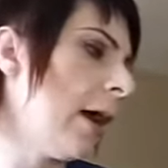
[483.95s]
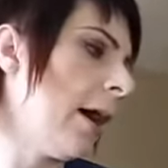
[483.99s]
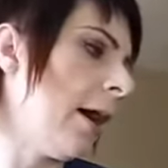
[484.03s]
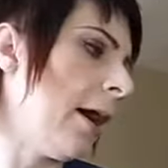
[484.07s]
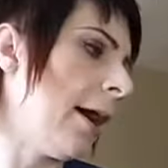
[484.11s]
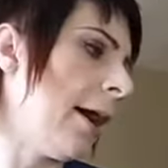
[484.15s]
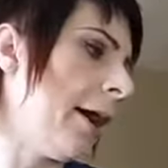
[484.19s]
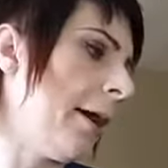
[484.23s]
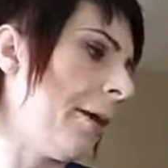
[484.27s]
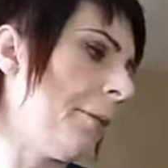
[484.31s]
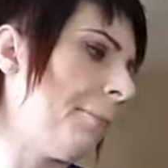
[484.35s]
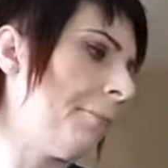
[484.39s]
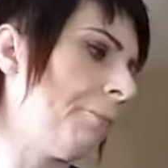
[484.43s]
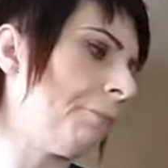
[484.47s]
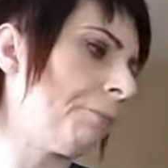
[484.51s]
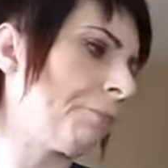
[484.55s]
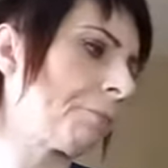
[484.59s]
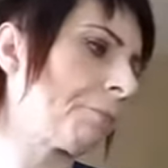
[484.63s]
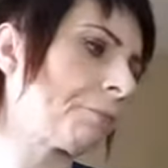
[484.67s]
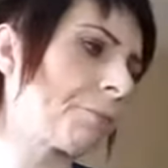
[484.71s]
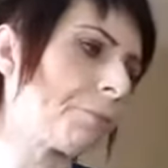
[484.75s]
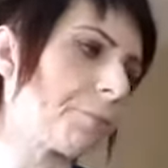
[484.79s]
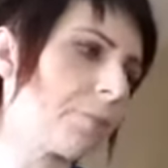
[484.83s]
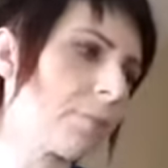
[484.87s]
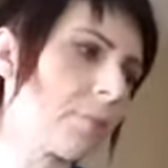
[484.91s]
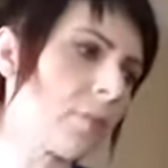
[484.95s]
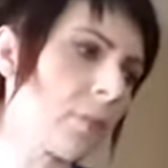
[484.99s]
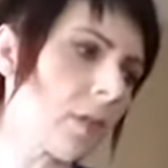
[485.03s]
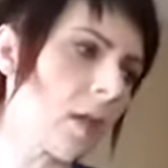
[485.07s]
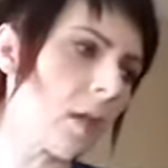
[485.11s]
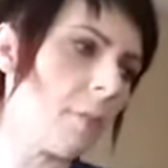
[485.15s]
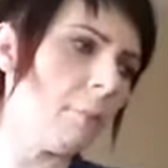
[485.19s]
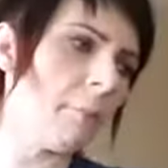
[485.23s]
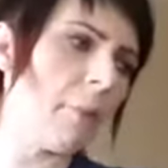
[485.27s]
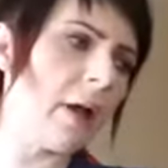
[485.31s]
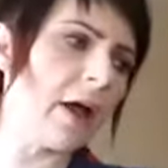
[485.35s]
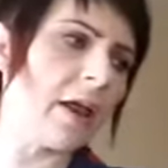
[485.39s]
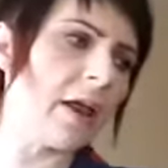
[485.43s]

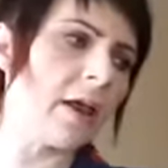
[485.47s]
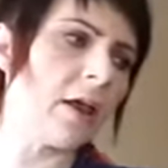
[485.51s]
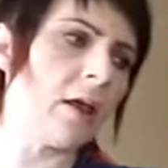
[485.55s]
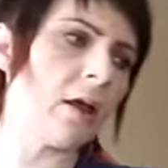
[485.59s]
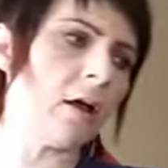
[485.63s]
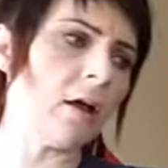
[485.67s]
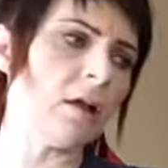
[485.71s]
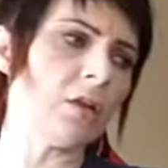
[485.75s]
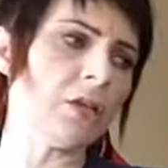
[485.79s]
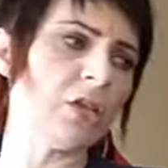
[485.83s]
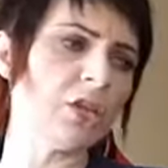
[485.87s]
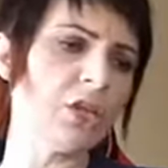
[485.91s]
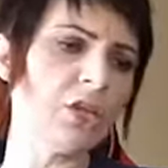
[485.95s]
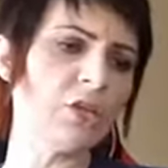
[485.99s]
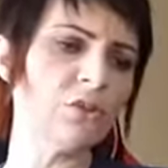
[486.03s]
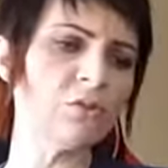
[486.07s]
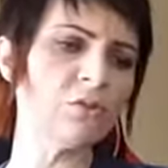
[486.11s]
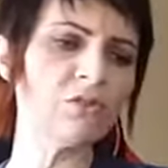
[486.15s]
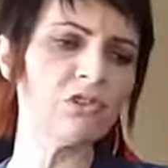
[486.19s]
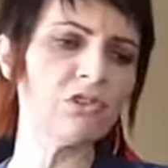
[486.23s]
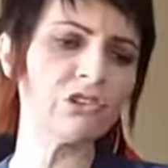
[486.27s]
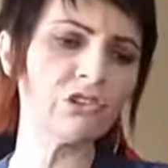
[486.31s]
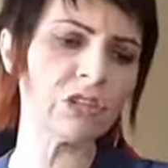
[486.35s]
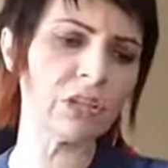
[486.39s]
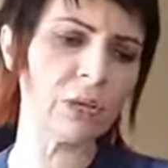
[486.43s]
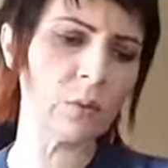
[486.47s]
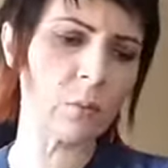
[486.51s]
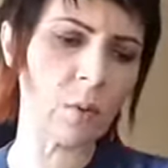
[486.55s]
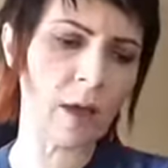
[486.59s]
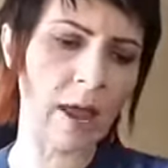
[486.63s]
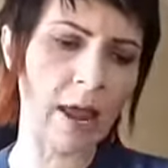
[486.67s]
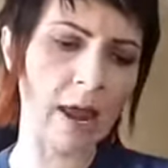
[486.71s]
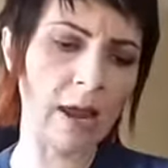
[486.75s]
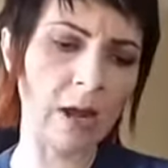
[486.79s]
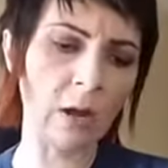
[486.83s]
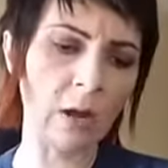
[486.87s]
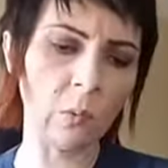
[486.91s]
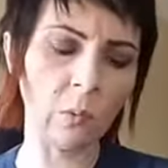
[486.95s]
But usually
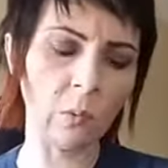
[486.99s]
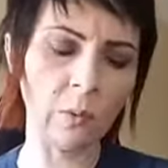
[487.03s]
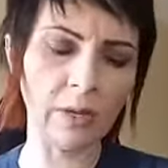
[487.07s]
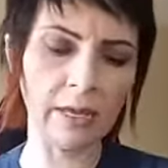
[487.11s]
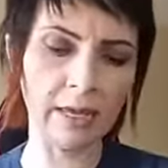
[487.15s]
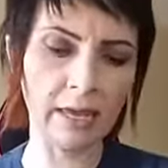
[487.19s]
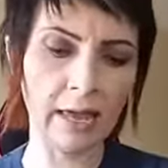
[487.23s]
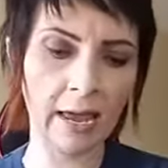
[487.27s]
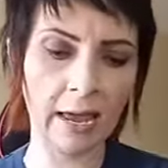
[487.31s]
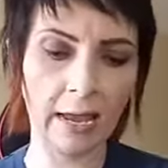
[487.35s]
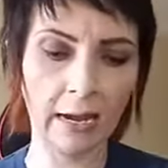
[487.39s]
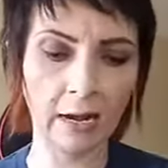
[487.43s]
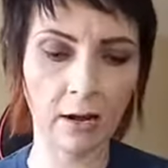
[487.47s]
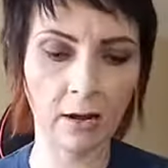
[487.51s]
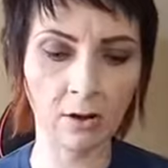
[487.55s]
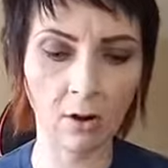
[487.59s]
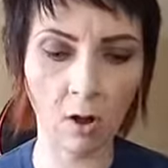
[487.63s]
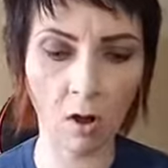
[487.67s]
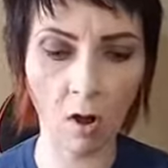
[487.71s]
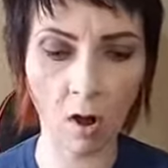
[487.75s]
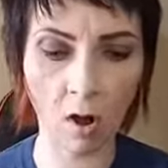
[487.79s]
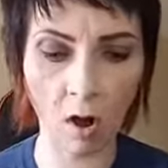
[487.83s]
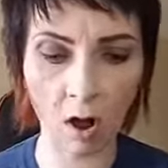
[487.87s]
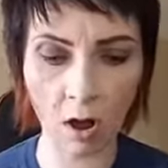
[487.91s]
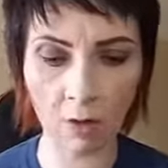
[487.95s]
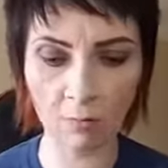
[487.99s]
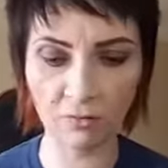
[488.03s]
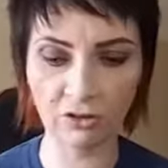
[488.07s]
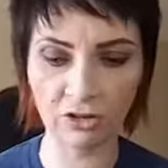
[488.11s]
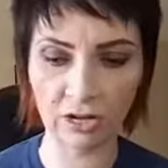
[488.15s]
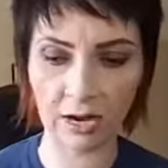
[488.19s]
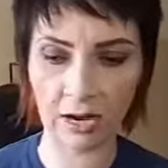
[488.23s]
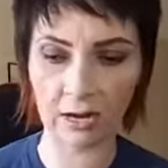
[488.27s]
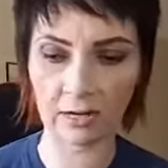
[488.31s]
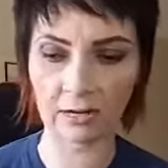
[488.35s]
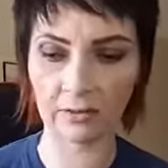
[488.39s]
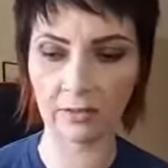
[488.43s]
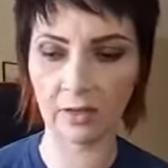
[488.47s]
when we get an
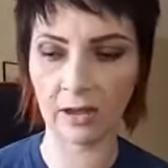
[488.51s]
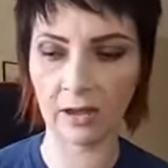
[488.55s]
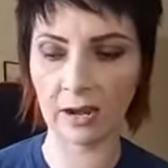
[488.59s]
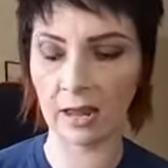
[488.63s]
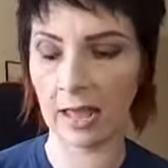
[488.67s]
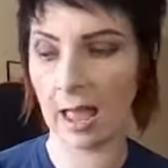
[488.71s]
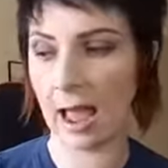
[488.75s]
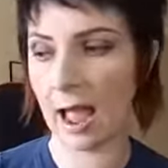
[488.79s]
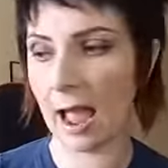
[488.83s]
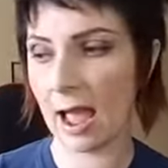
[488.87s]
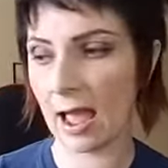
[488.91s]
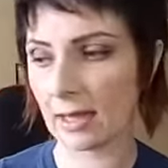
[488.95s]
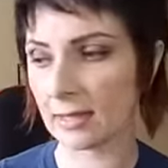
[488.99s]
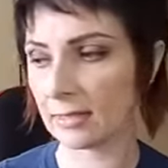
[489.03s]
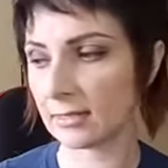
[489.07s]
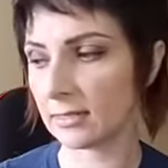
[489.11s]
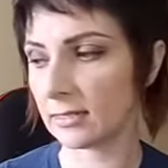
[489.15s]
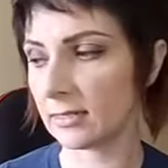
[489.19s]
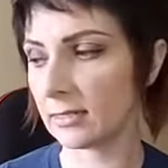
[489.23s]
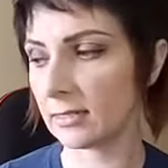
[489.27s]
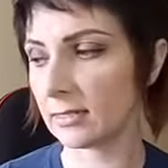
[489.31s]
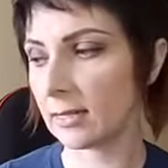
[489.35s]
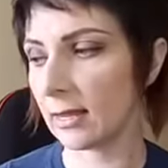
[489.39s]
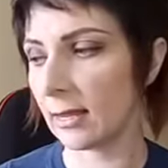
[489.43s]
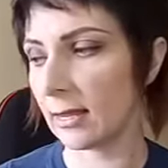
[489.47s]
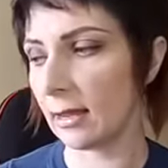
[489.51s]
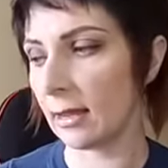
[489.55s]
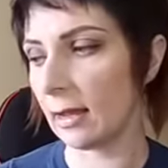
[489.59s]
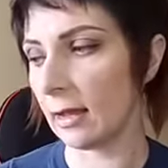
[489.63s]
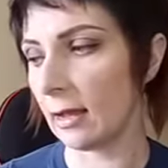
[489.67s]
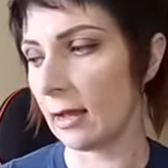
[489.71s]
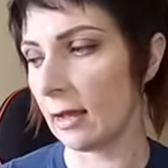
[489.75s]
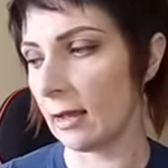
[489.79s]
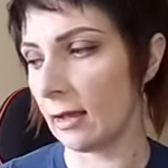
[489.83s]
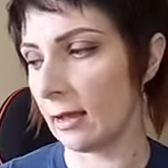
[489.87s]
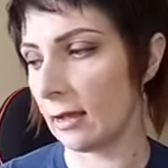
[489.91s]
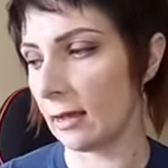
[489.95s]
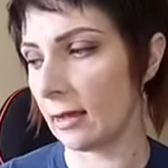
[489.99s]
object that has
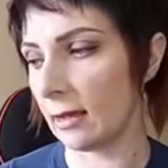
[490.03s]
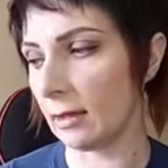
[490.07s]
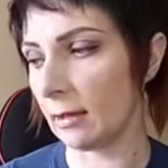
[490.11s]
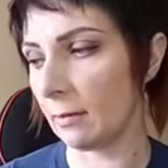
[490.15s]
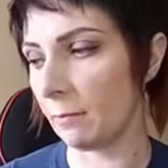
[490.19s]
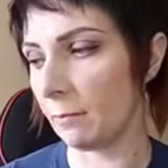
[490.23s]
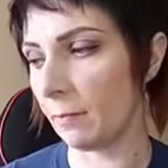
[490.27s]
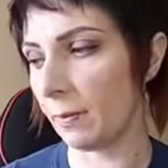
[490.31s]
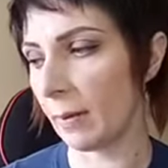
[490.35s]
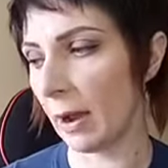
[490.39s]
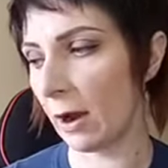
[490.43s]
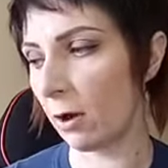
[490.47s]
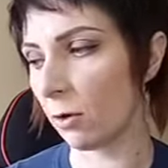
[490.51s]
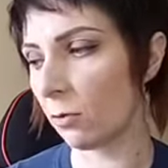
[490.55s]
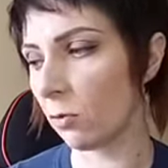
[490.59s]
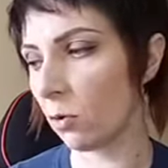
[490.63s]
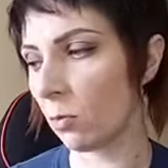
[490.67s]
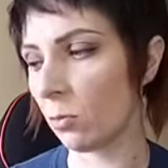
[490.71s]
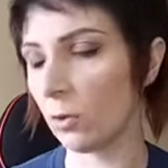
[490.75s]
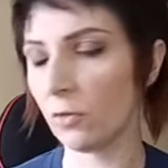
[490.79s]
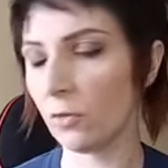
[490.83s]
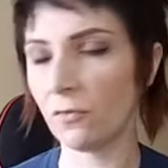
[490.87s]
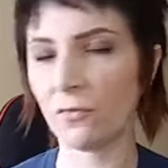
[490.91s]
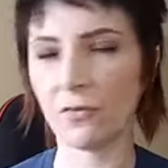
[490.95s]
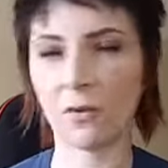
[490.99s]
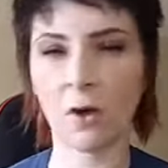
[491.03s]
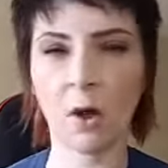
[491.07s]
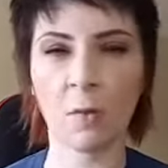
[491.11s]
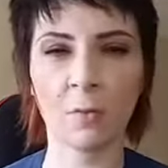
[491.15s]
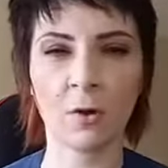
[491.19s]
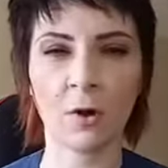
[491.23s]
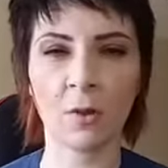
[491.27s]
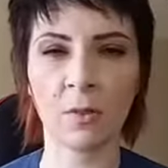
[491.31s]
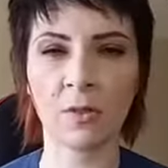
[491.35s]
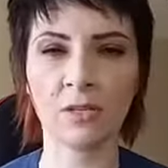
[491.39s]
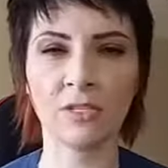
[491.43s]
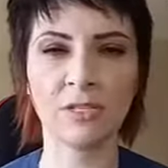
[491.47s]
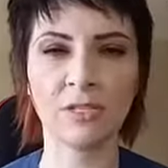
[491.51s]
a paranormal
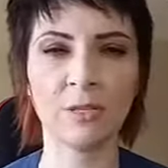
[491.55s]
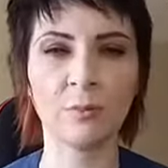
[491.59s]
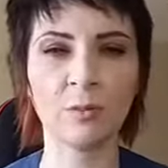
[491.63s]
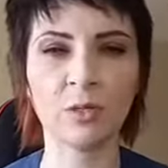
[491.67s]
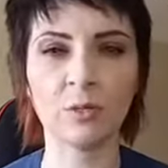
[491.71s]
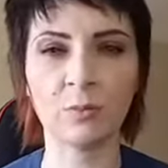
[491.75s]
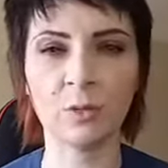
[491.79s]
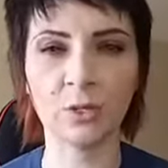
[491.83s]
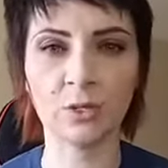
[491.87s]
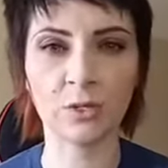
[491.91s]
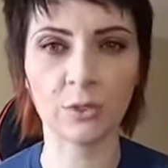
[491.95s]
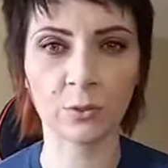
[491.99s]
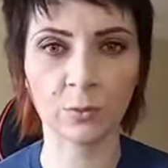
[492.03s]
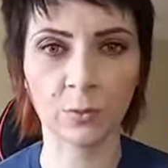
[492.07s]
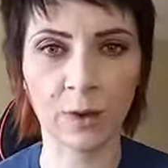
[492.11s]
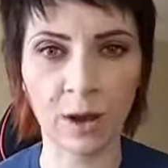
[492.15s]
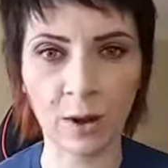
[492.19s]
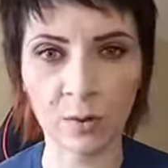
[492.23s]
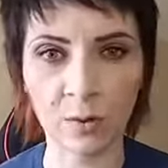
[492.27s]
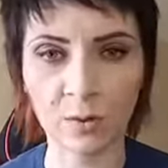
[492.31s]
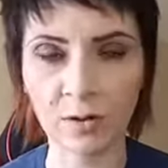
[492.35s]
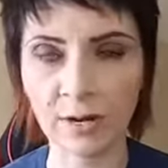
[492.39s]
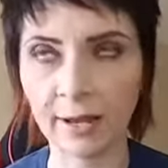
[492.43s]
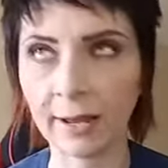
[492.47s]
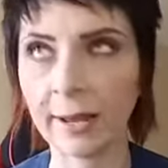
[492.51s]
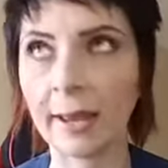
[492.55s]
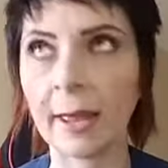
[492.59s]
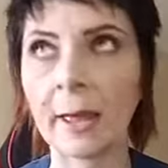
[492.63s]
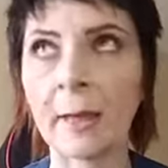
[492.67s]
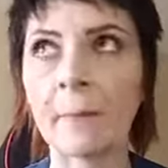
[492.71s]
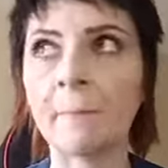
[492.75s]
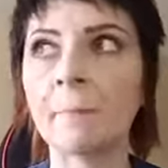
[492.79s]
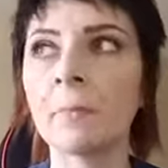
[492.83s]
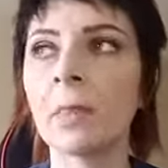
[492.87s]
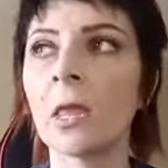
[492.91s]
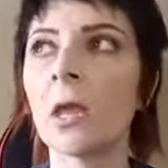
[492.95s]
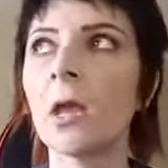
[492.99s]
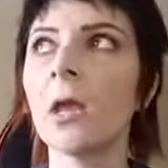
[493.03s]
phenomenon that seems to be surrounding
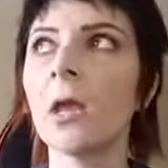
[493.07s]
it,